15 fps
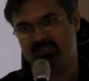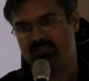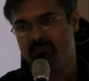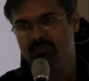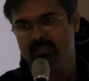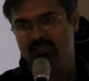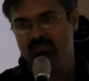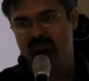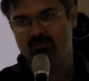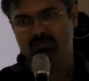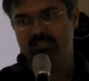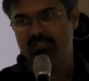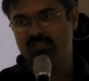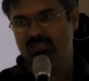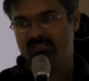so
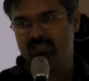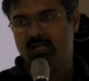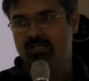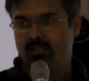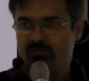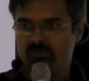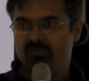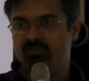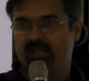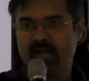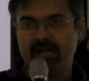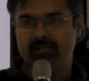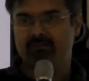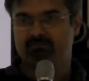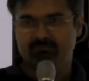these are startups,
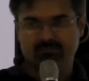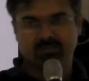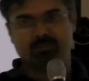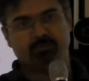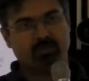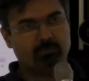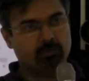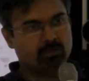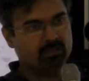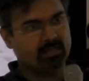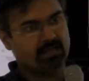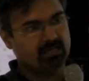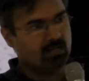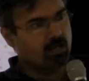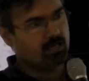and people
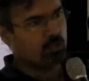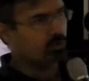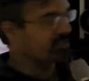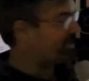there are